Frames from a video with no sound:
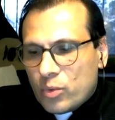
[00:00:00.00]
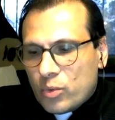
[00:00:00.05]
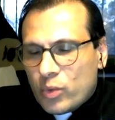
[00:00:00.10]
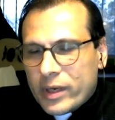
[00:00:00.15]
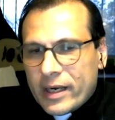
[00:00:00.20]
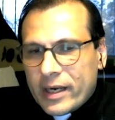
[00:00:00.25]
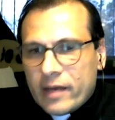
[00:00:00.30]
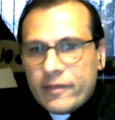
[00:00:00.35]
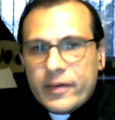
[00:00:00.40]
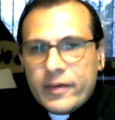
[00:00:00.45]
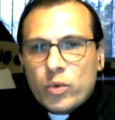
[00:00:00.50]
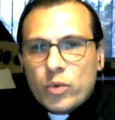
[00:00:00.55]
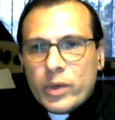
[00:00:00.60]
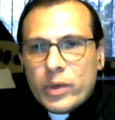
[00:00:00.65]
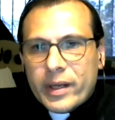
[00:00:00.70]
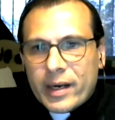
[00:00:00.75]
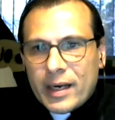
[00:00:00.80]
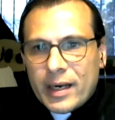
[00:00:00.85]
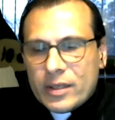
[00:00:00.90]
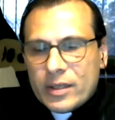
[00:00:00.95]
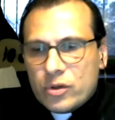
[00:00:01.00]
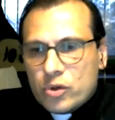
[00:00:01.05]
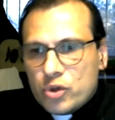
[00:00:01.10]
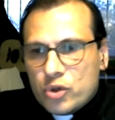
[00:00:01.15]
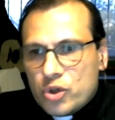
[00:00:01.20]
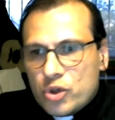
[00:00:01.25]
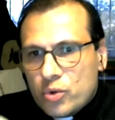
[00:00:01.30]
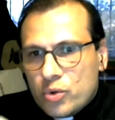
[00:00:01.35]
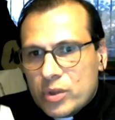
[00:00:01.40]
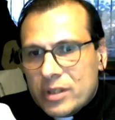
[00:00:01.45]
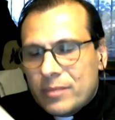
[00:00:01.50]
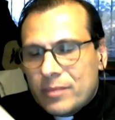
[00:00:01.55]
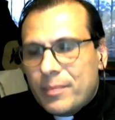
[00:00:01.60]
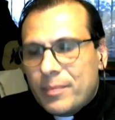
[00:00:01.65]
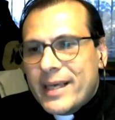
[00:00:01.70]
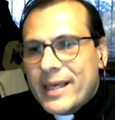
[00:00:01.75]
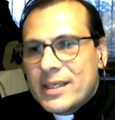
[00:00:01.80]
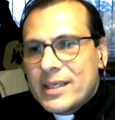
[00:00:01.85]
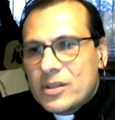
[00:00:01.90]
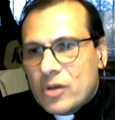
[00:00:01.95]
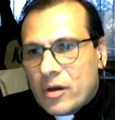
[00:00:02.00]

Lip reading: whenever we relate to Jews based